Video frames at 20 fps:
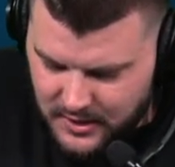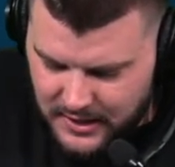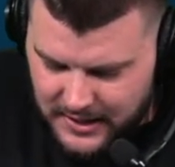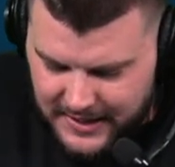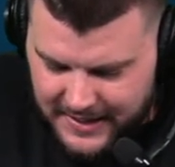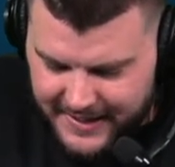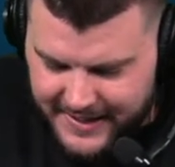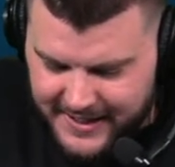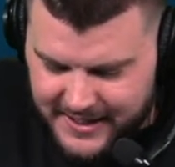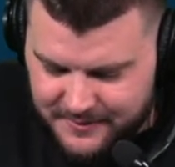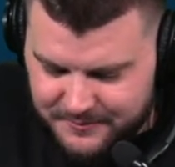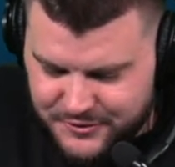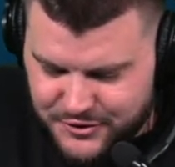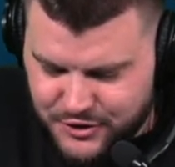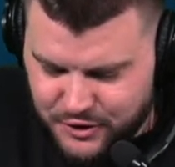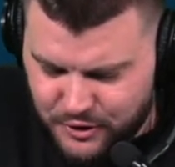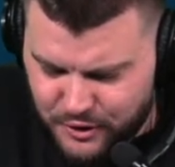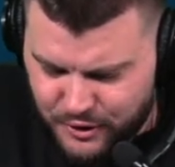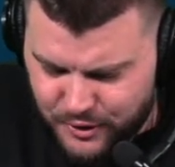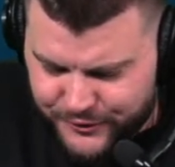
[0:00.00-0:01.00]
I am
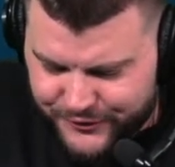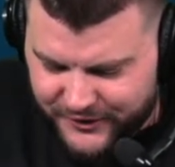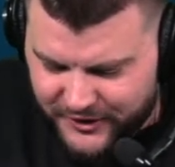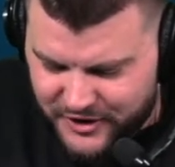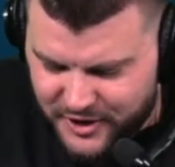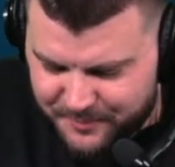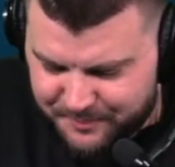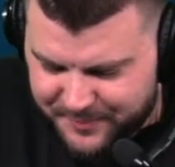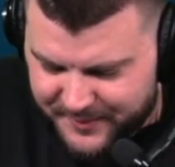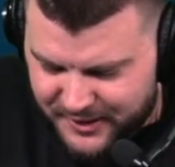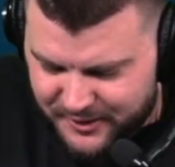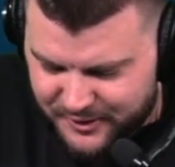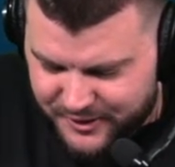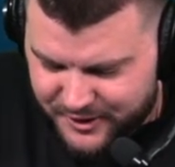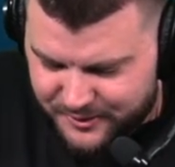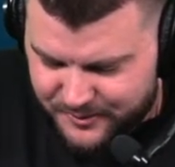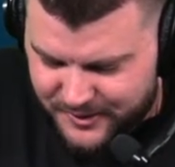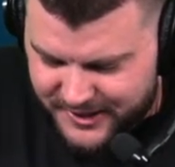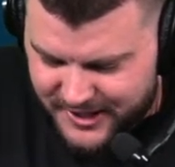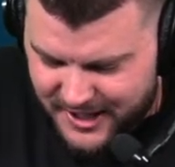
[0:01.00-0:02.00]
Jules in the
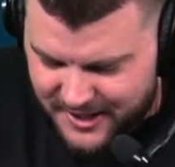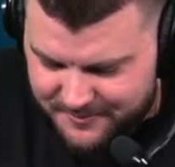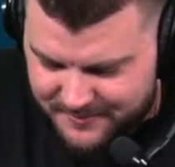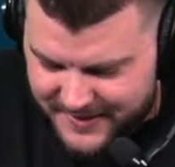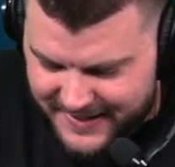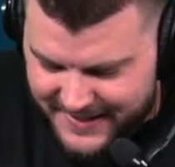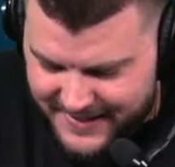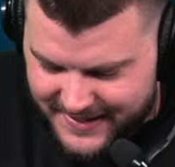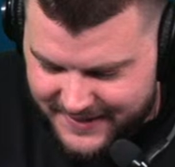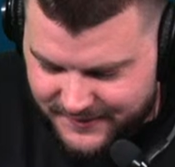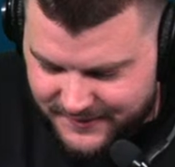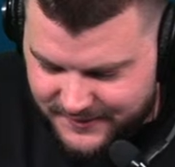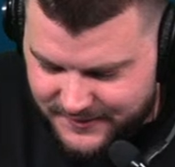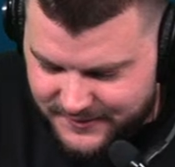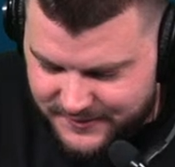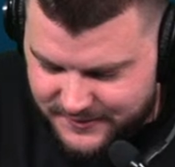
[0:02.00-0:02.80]
building. What up, man?